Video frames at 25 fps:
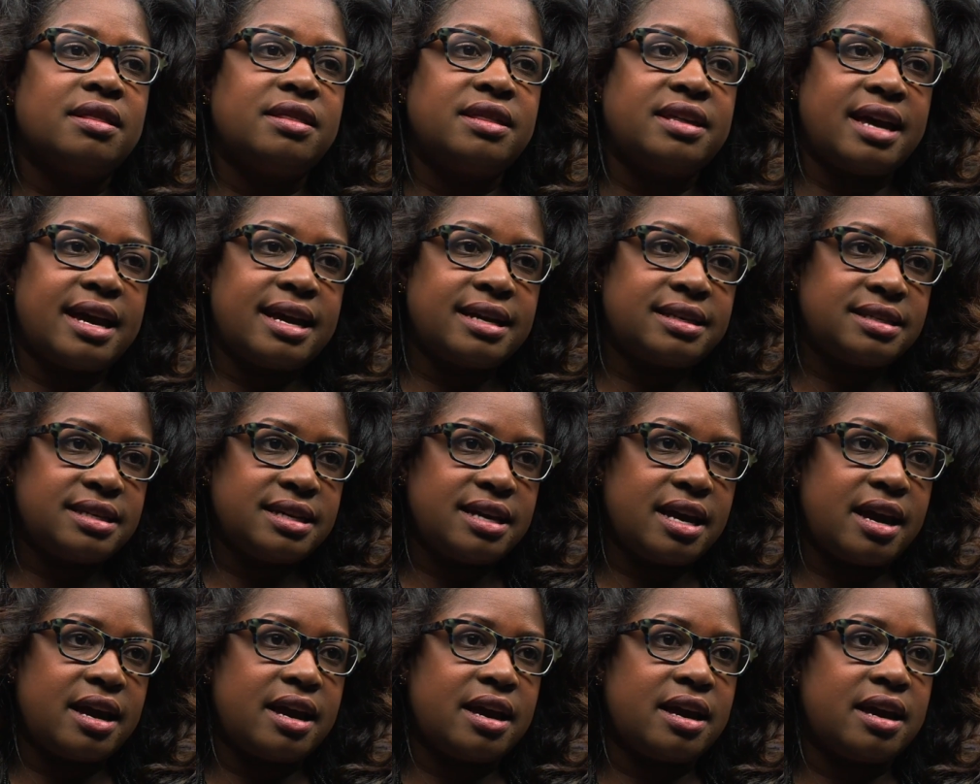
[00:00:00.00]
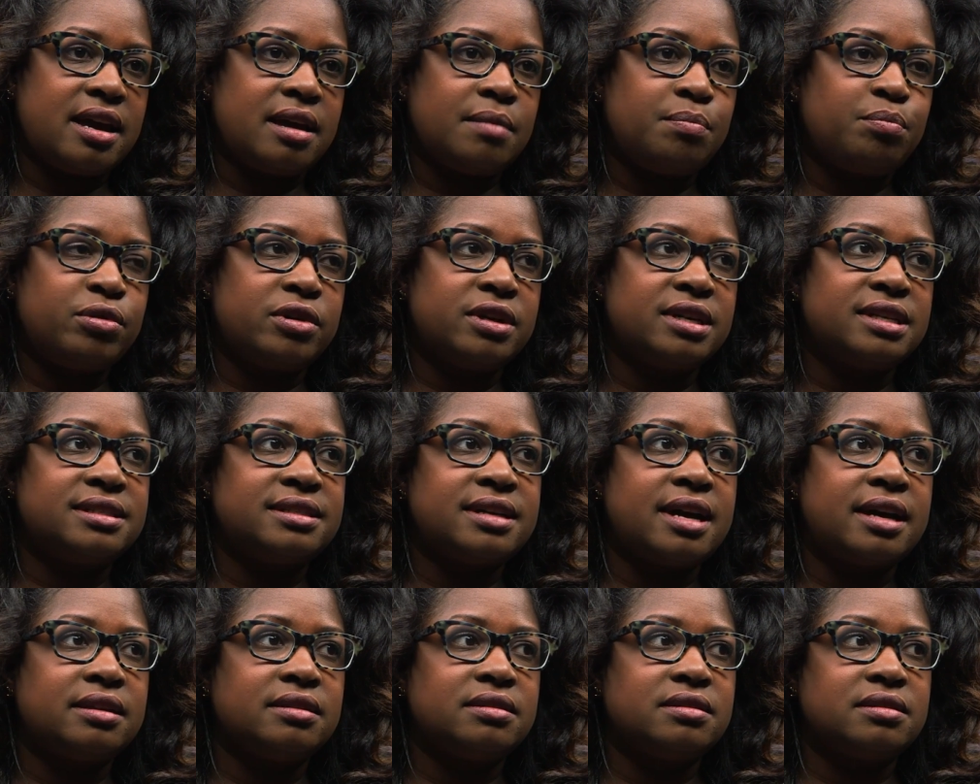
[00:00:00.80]
The ACA
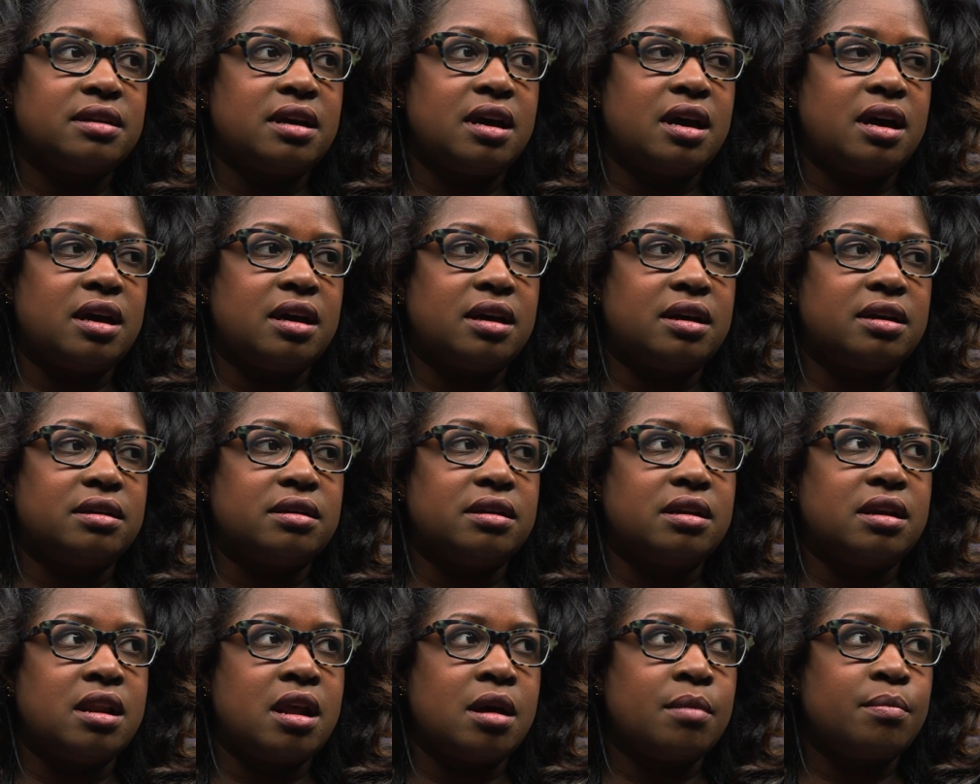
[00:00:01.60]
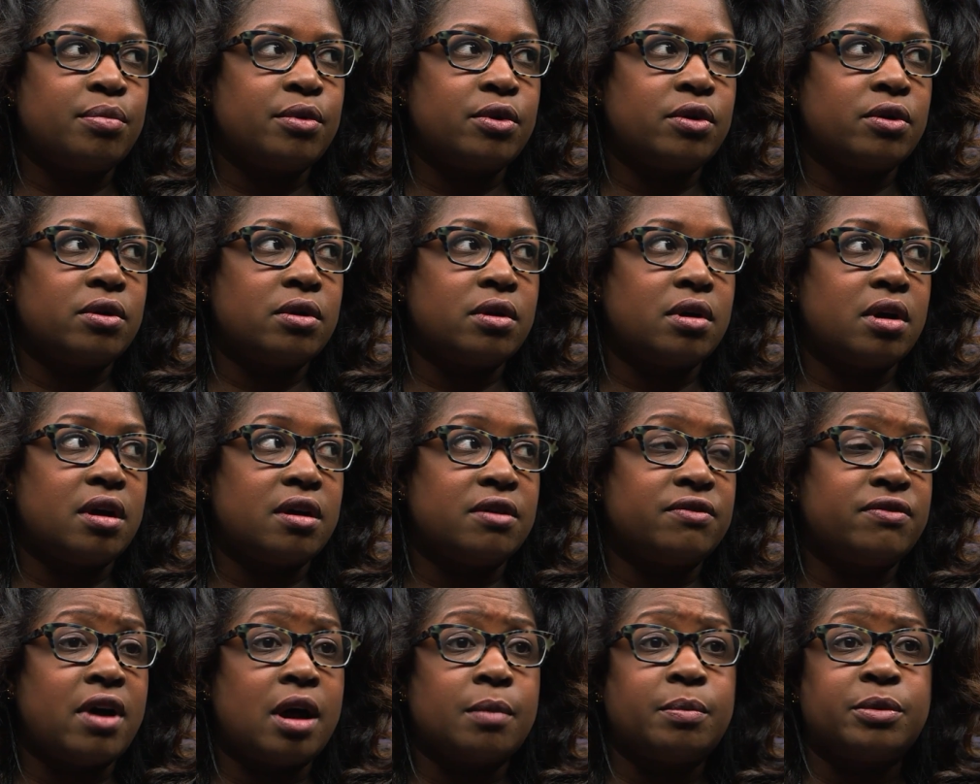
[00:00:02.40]
presents a number
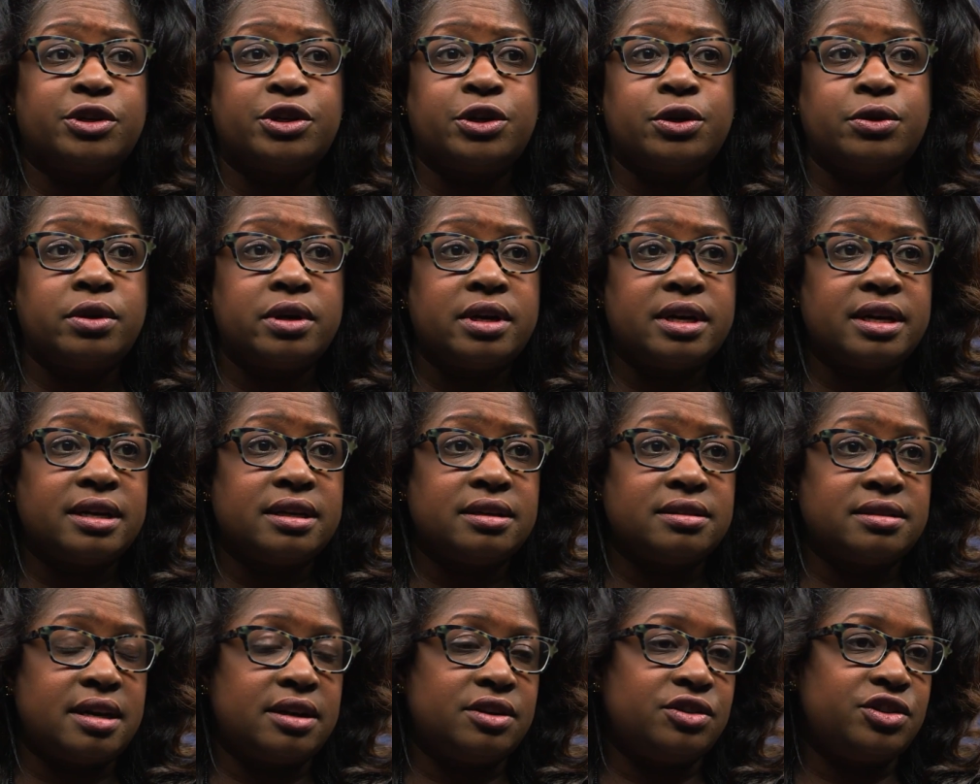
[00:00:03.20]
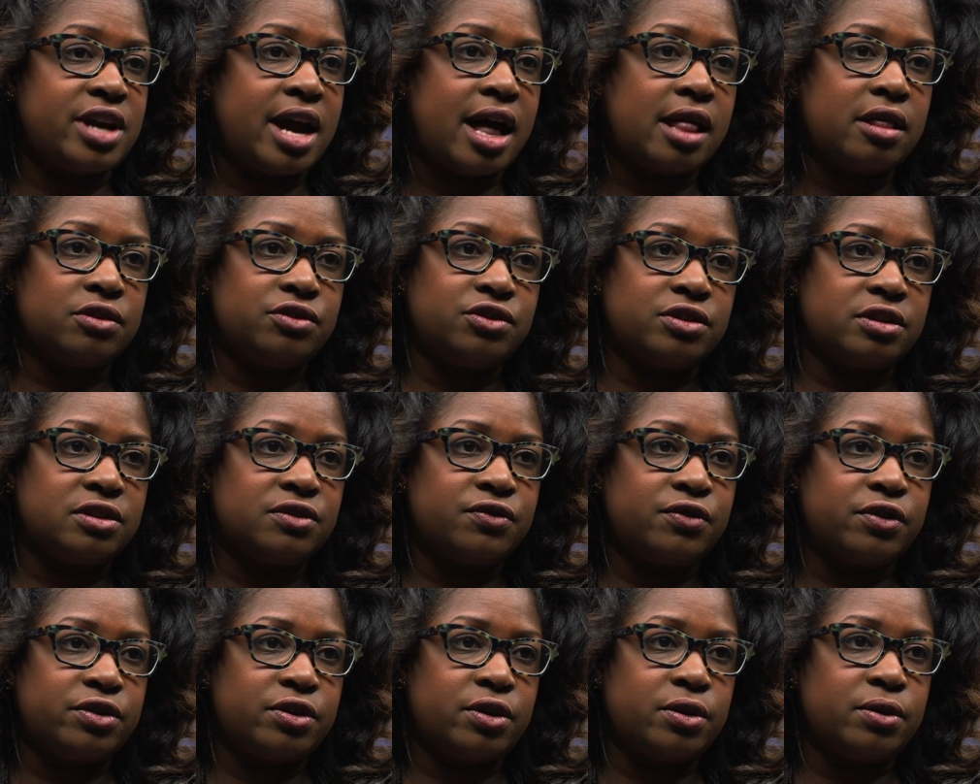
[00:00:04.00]
of opportunities and
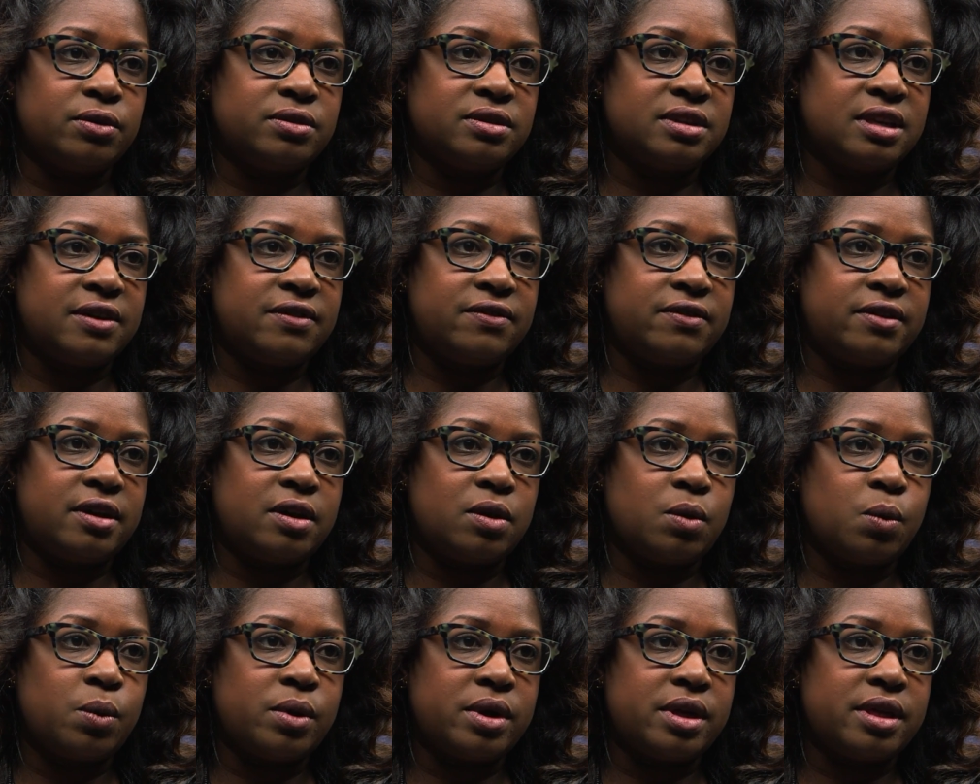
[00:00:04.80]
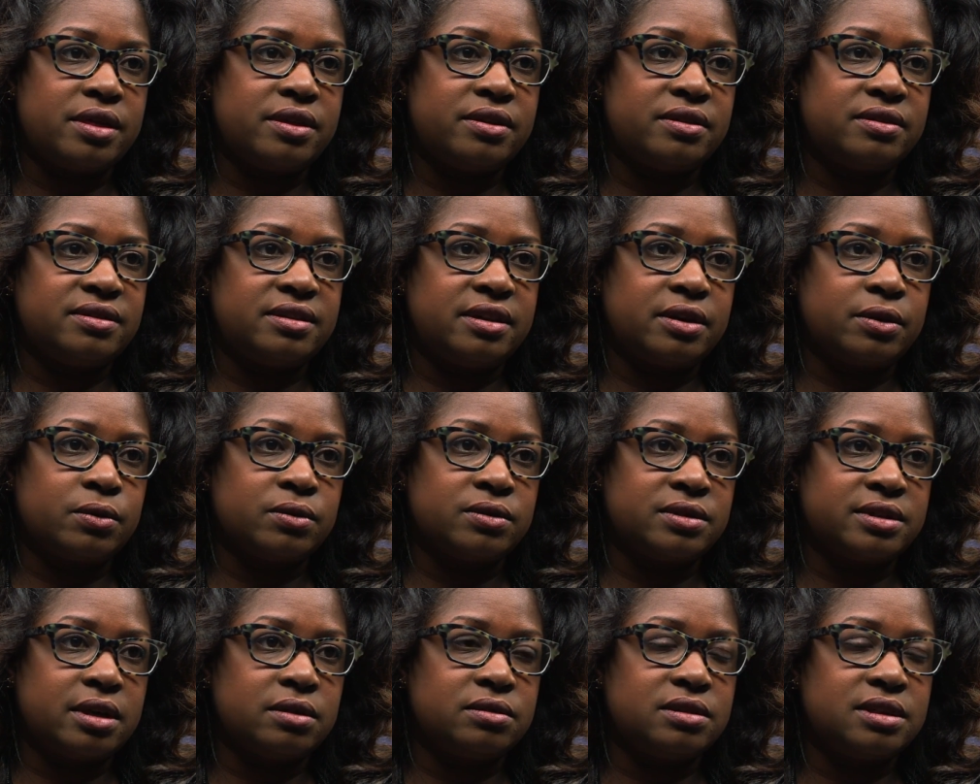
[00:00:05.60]
challenges for those living with
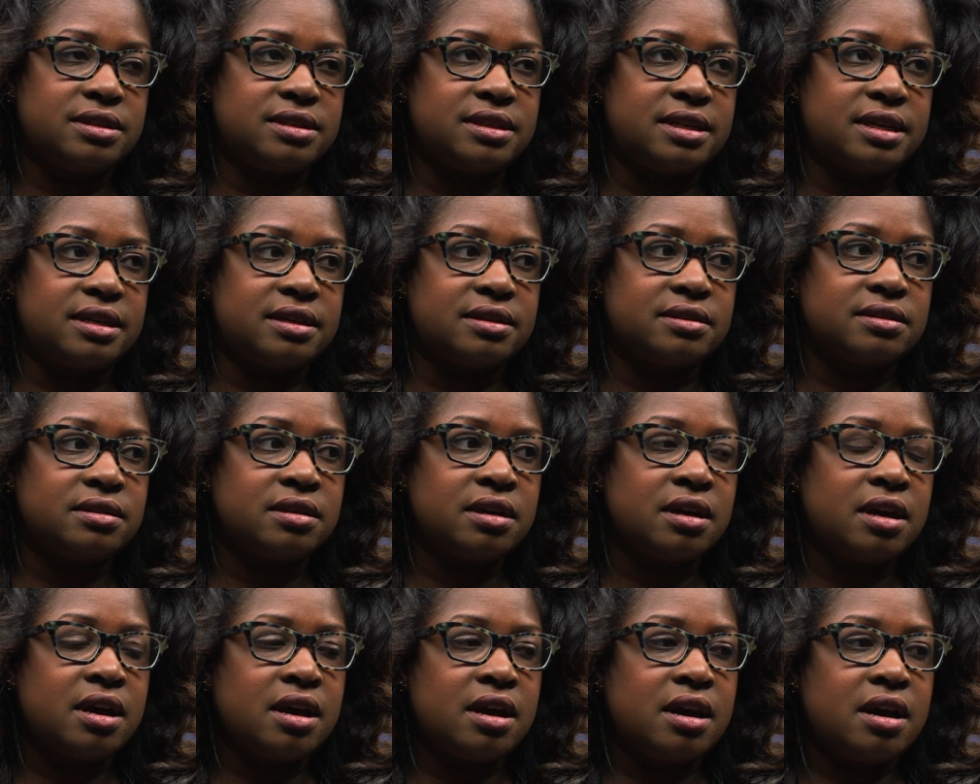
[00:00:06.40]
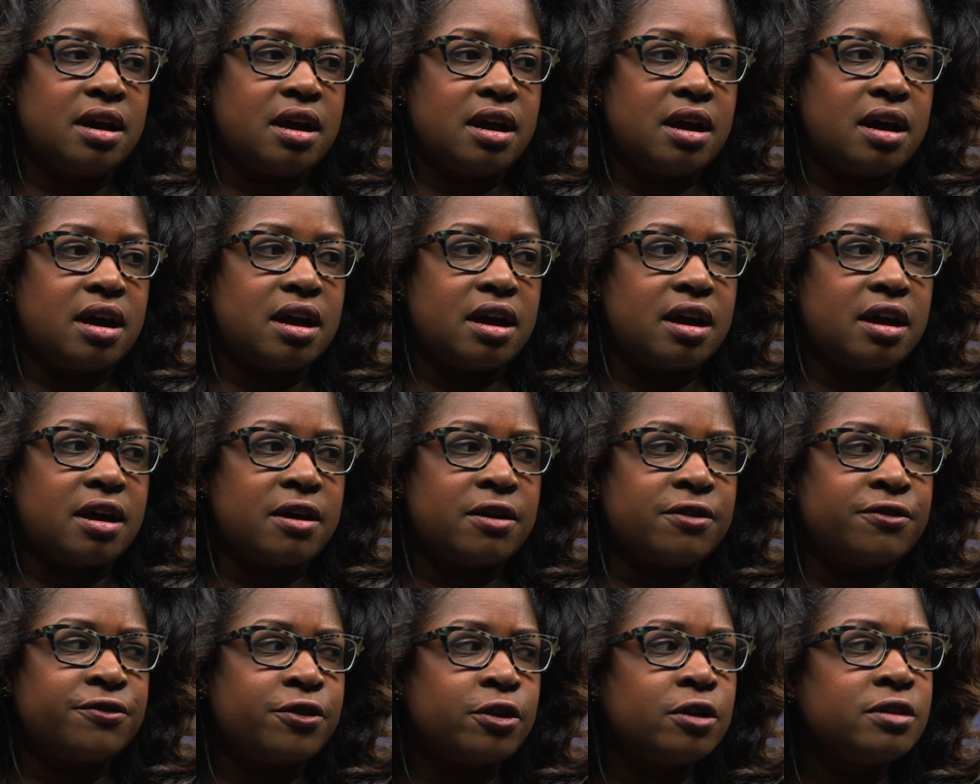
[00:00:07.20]
sickle cell disease.
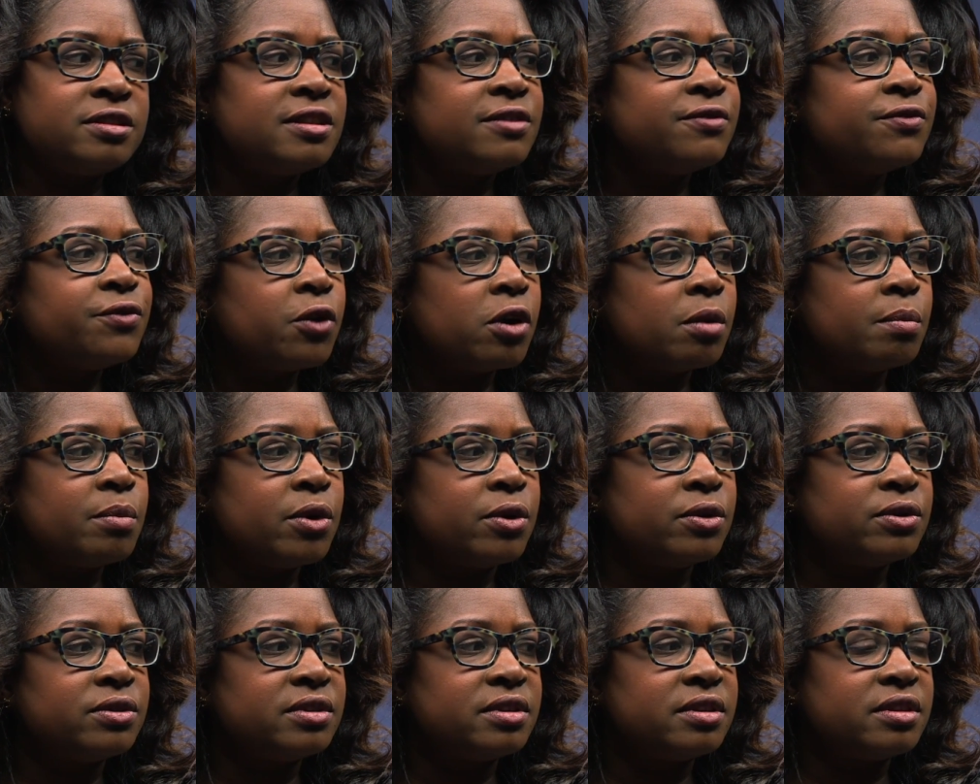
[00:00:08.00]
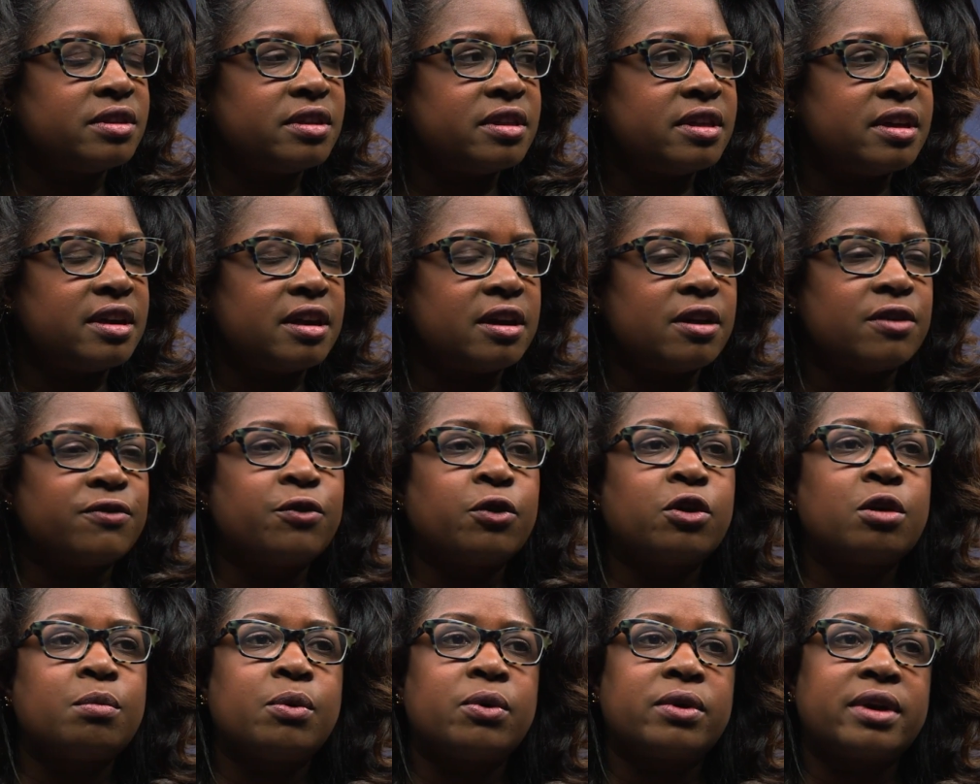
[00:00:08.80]
First and foremost, the
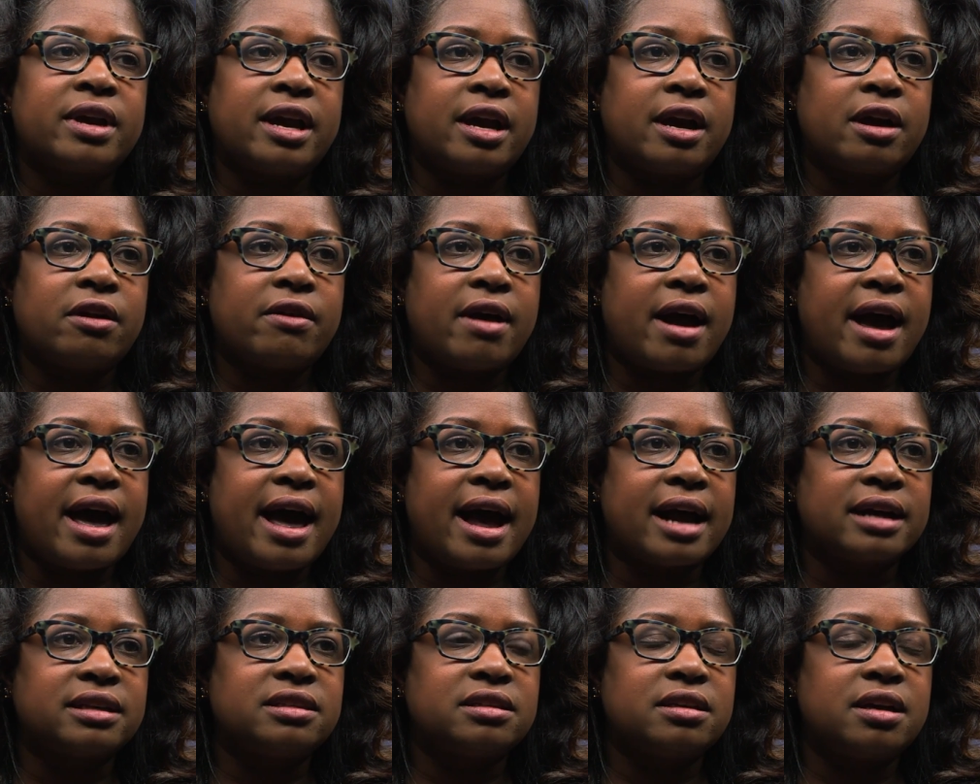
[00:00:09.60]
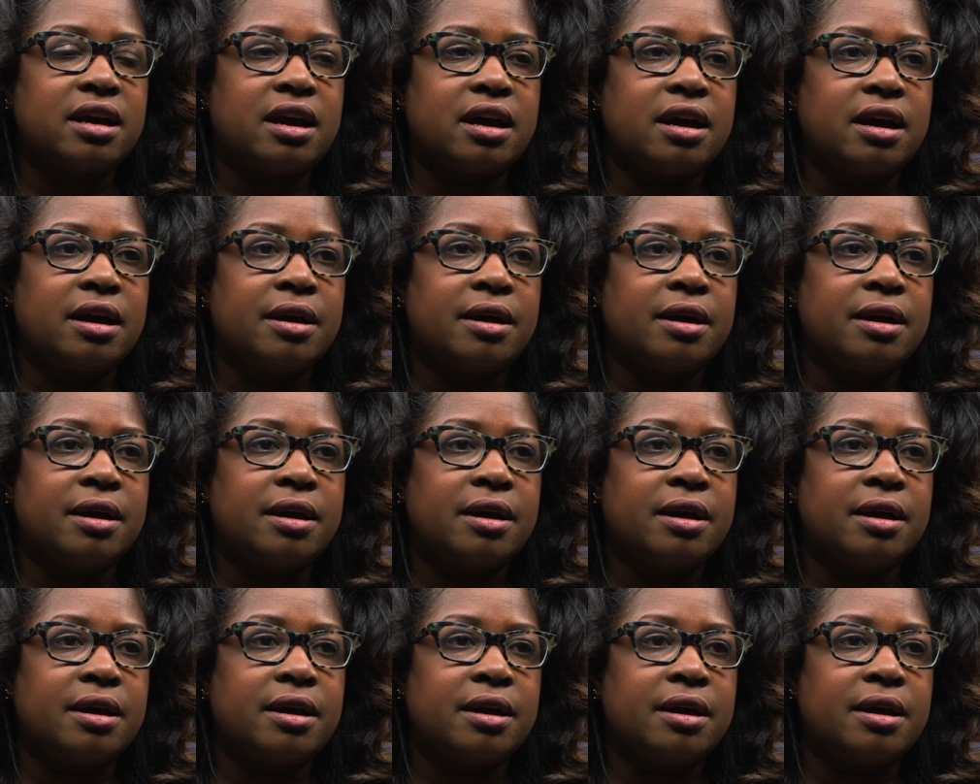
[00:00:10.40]
Affordable Care Act